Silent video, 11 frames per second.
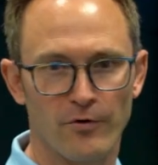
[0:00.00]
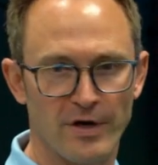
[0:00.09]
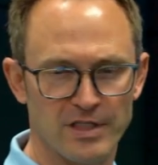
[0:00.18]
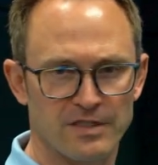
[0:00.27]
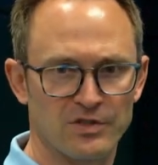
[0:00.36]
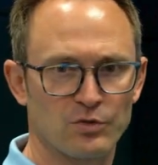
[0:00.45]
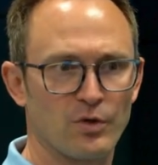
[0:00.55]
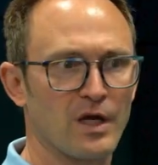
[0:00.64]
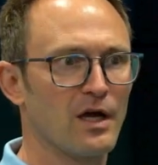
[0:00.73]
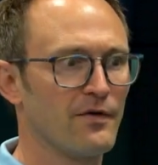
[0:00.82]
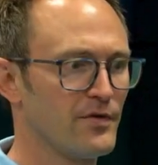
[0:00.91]
aggressive
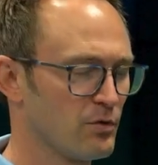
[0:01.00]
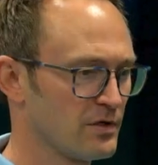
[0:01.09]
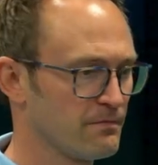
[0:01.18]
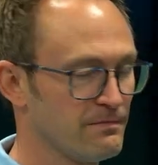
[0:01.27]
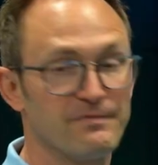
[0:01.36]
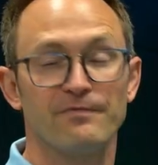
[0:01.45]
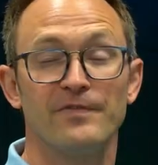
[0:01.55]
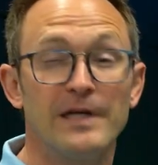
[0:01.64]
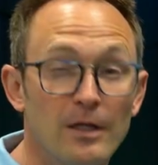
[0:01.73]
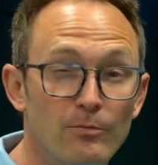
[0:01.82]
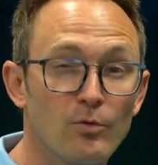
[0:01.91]
swinger, if you want to
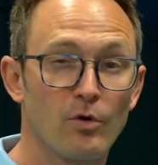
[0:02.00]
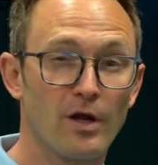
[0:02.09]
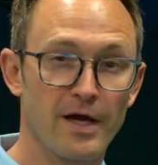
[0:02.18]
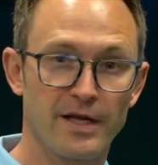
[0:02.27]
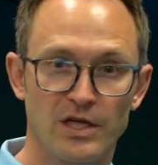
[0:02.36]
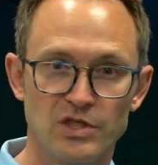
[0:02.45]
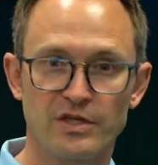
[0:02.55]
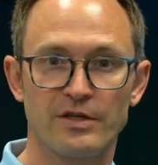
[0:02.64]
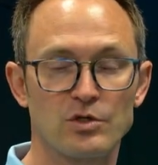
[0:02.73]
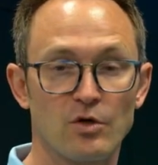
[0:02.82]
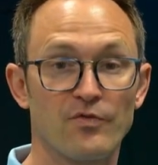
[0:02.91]
feel more like an
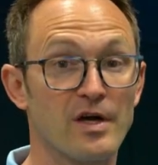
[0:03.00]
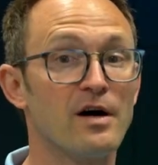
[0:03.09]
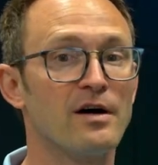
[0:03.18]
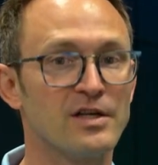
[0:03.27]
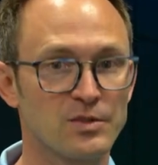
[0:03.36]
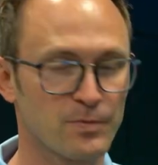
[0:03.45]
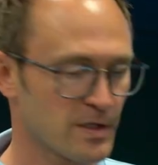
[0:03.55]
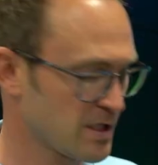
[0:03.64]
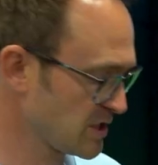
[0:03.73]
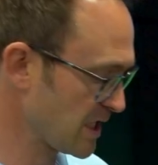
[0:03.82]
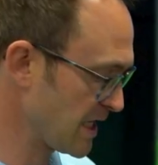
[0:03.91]
extension off the irons per
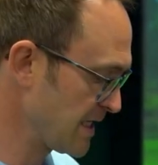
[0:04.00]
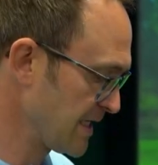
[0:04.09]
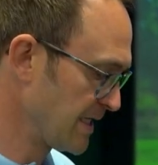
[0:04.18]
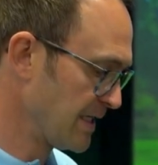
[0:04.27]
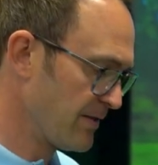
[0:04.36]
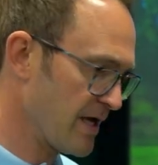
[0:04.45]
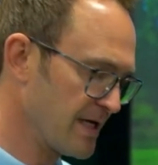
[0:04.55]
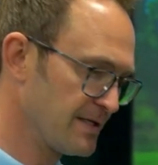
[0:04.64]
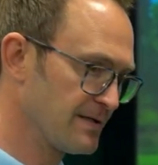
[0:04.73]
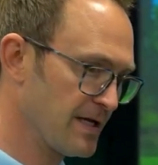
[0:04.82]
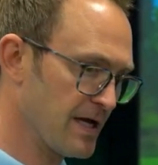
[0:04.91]
se,
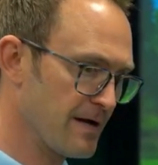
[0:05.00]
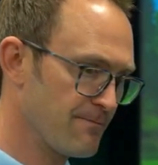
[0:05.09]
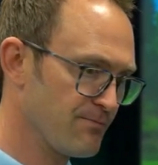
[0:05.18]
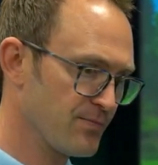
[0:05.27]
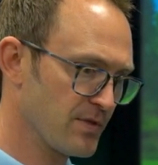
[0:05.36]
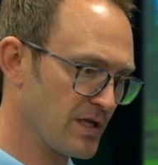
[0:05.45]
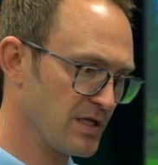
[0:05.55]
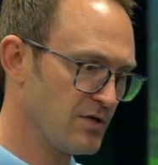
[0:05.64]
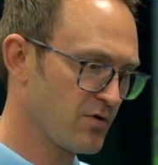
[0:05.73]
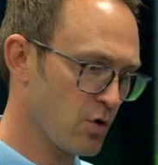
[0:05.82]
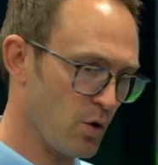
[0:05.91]
then
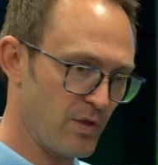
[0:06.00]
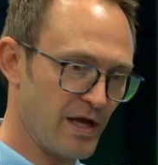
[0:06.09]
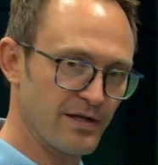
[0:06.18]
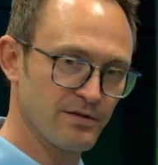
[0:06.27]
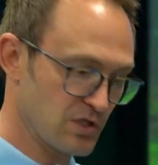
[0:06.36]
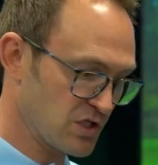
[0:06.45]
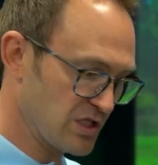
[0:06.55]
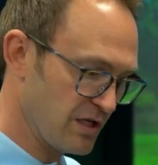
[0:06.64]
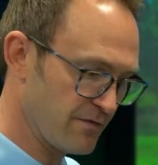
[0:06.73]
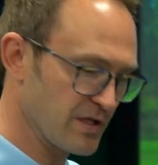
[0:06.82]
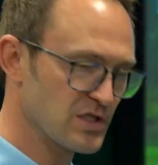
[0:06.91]
you've got that
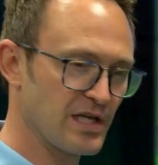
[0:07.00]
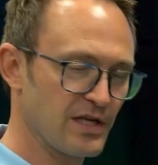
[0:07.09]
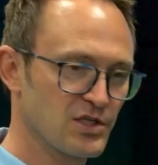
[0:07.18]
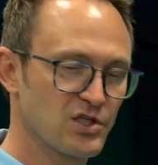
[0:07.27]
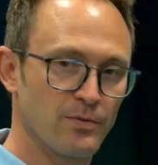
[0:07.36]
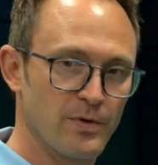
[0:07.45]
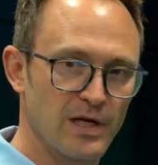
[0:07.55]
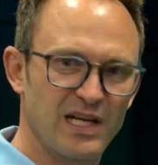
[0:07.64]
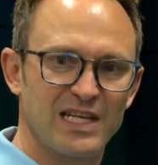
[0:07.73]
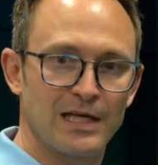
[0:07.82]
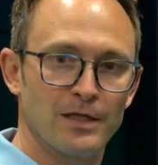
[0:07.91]
stiffness, that
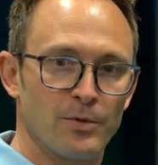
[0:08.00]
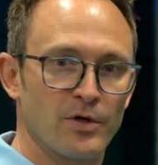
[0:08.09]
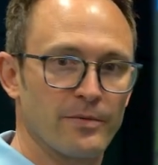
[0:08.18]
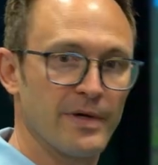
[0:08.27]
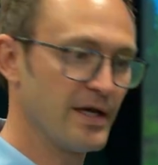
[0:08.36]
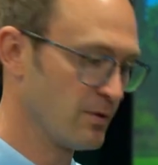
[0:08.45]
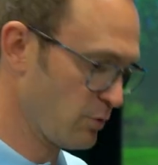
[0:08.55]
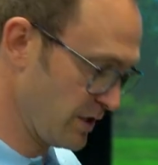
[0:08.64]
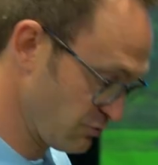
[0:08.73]
stability at the bottom end where